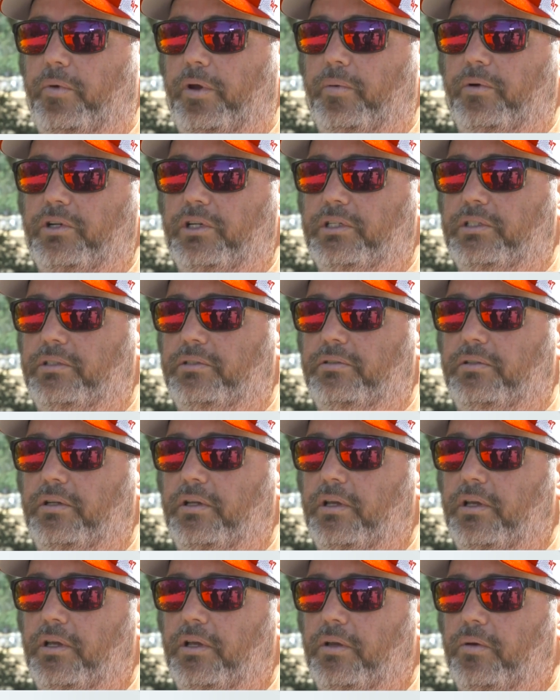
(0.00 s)
We were just,
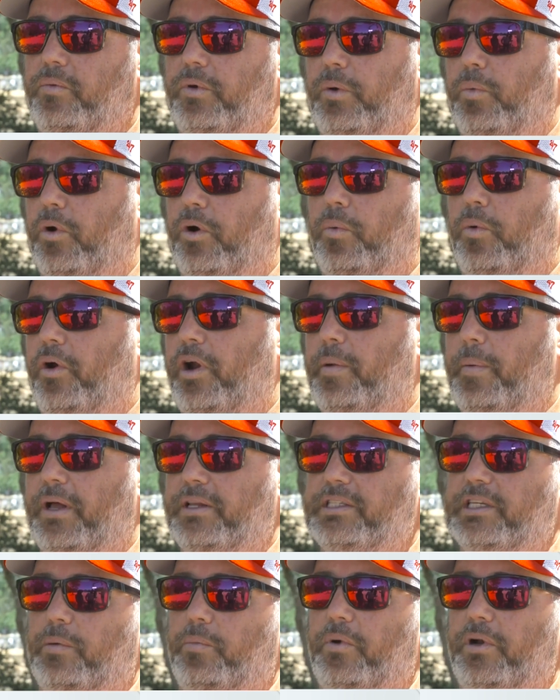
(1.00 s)
we weren't worried
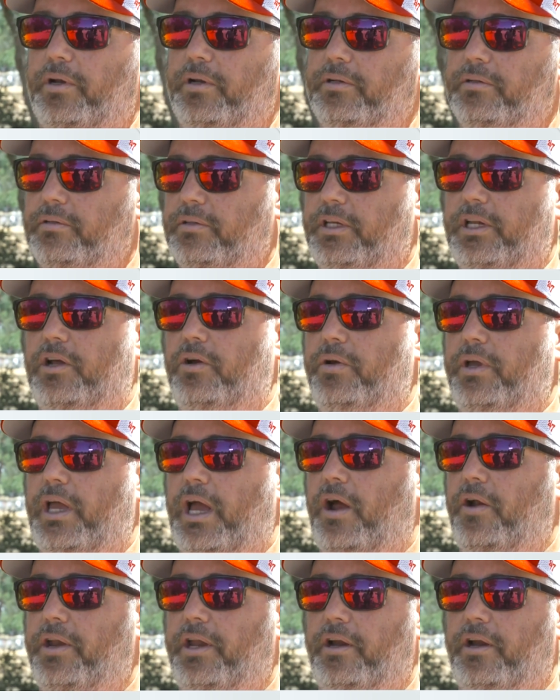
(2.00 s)
about someone, you know, out